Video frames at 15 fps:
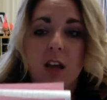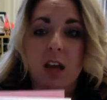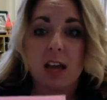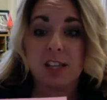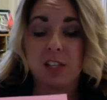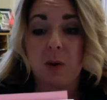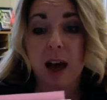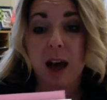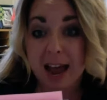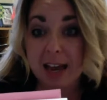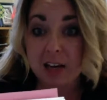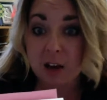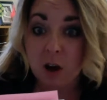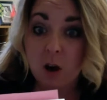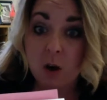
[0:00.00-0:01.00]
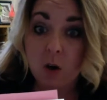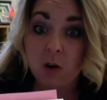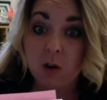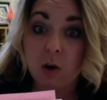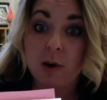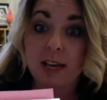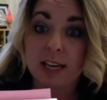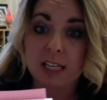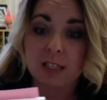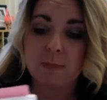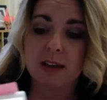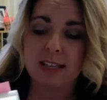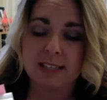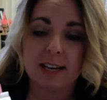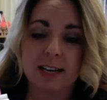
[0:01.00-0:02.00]
And so I know going into
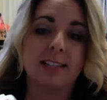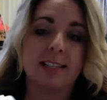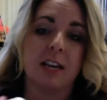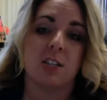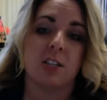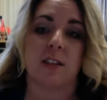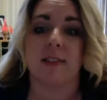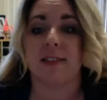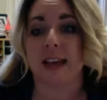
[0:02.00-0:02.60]
my study session that